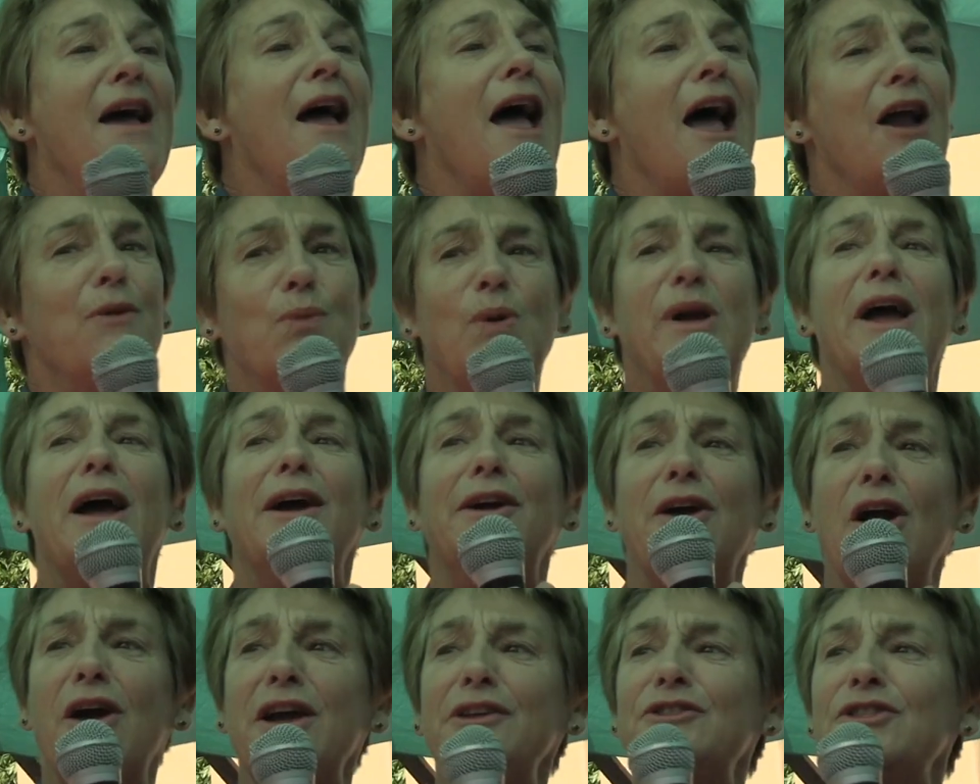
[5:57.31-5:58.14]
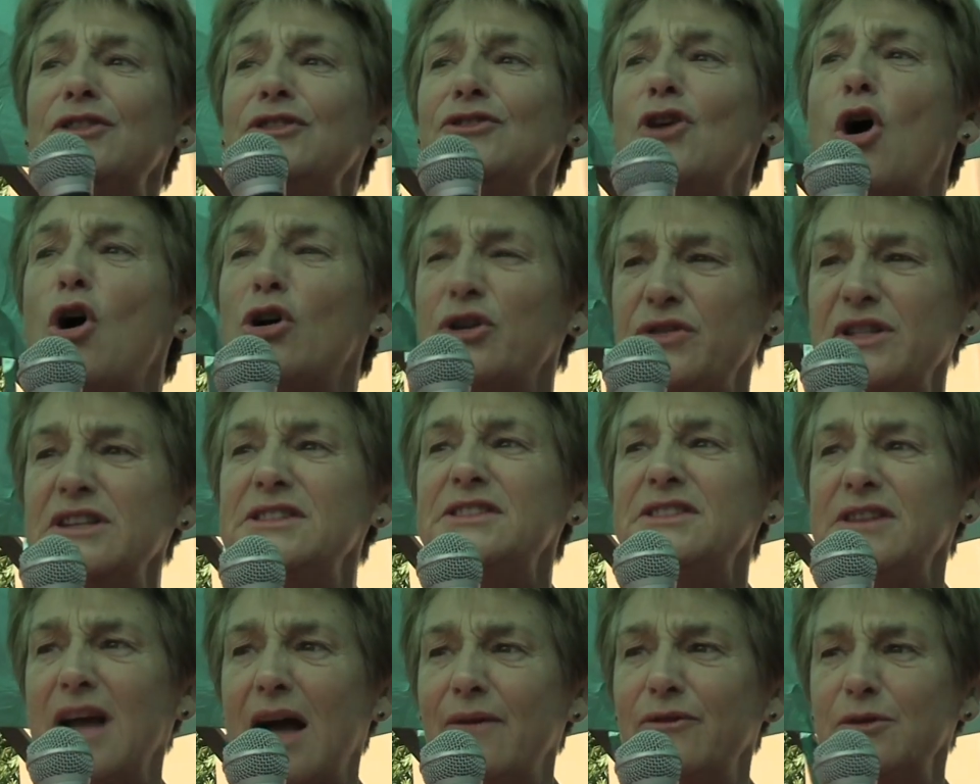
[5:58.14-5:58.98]
and we are going to knock
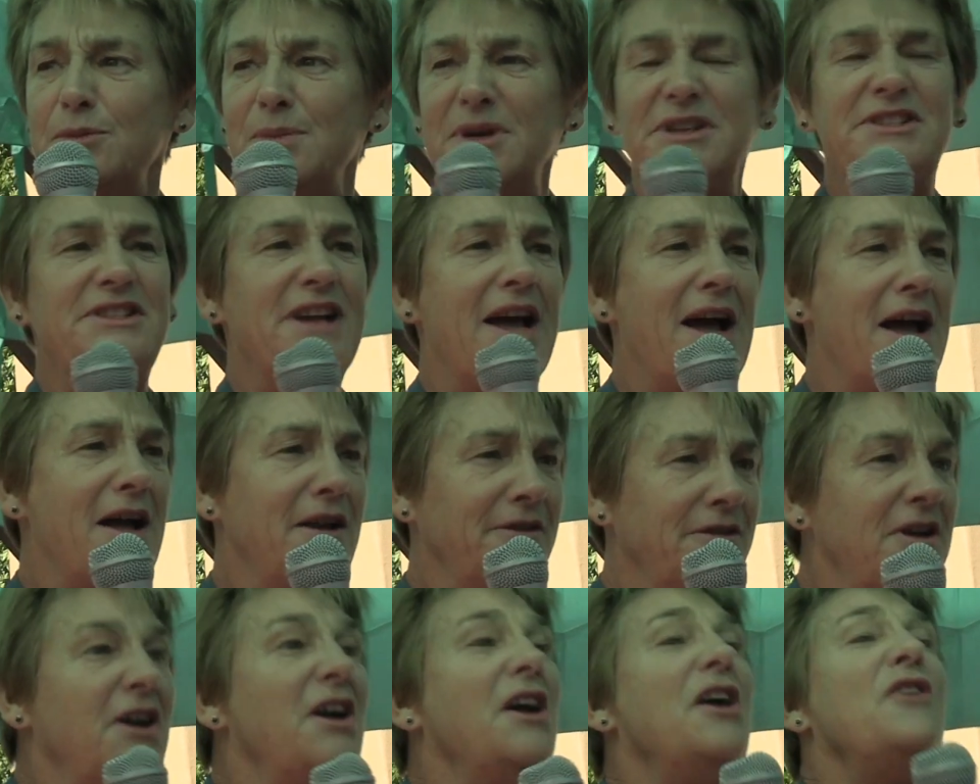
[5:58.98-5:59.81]
this government down